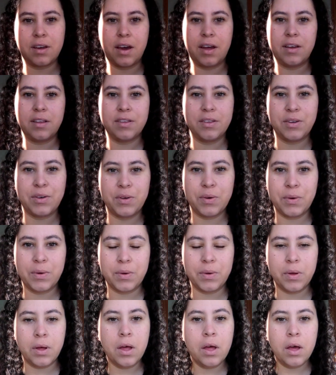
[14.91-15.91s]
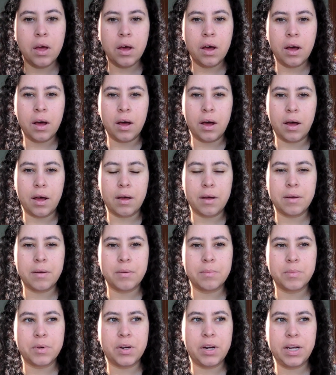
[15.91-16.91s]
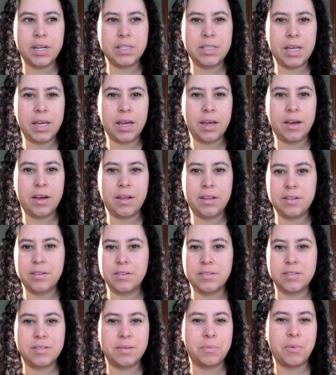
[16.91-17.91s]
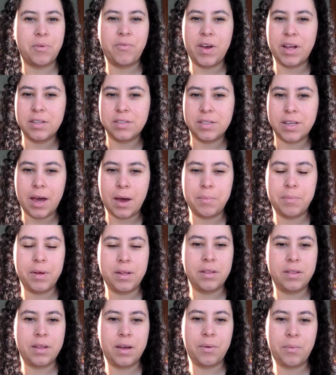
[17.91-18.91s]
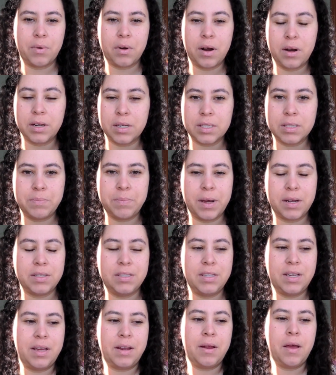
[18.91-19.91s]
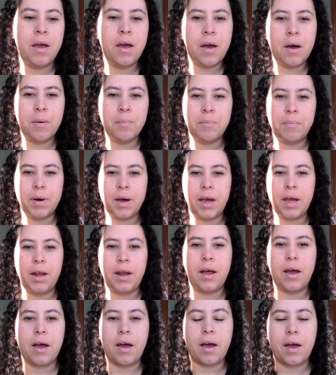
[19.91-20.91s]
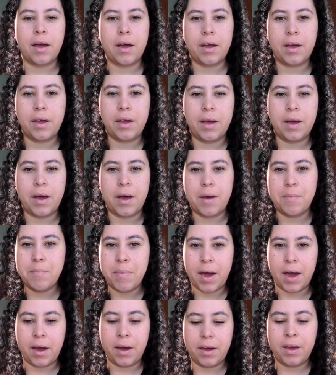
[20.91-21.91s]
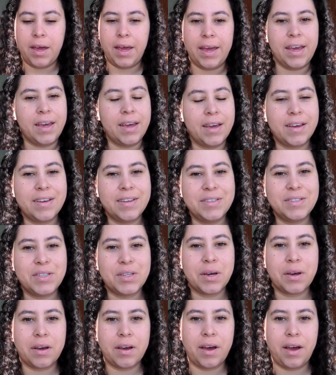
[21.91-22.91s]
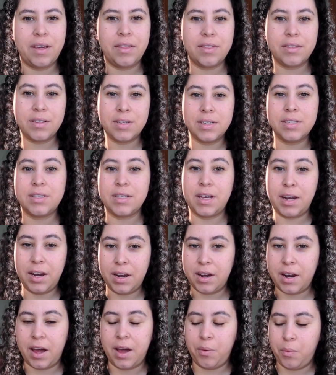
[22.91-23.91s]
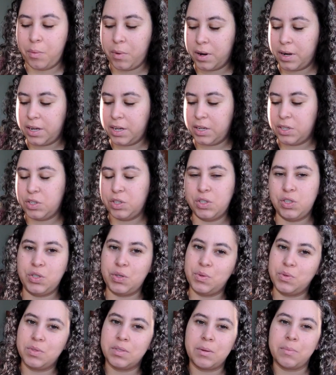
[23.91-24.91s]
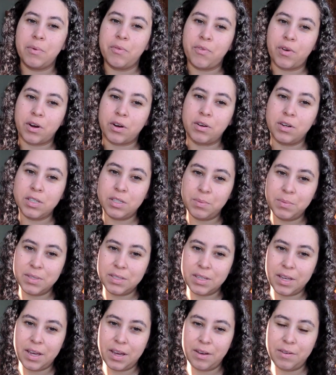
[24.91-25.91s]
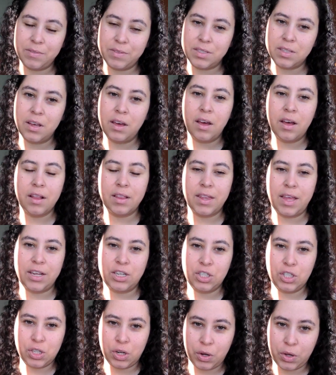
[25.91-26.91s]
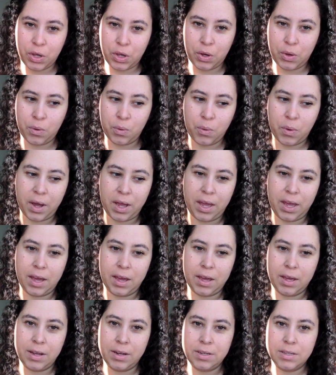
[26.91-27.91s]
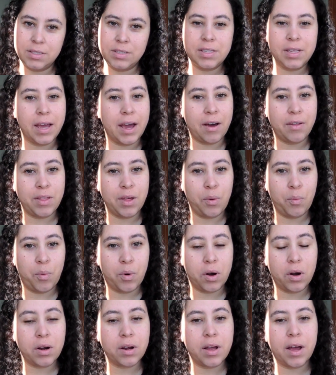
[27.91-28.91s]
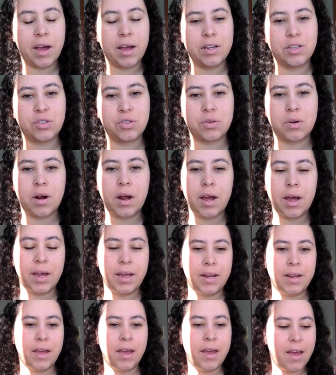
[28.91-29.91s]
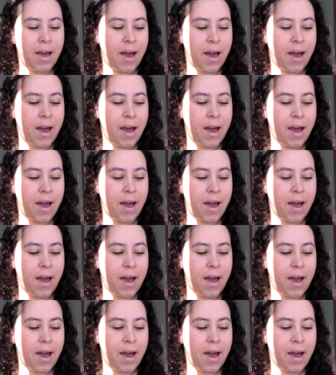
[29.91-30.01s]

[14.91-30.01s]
got a little crazy and some events happened that were unexpected. But I'm back and I decided I wanted to do some of our Christmas gifts, like show you and see how they work. I tried